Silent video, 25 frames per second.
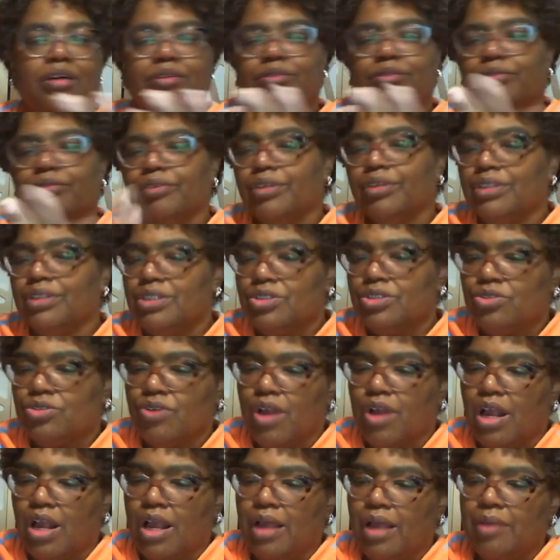really
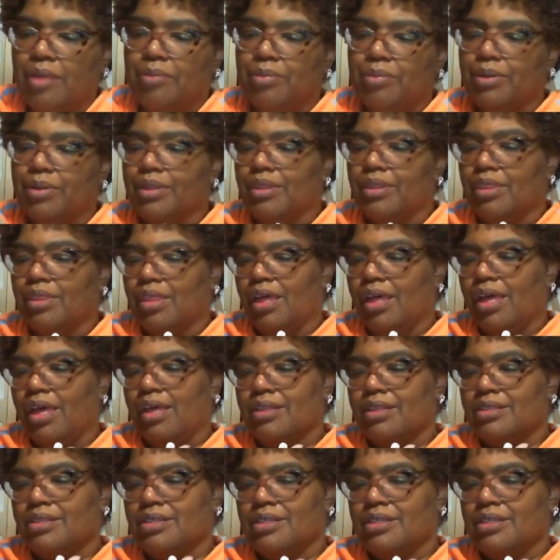dry. But that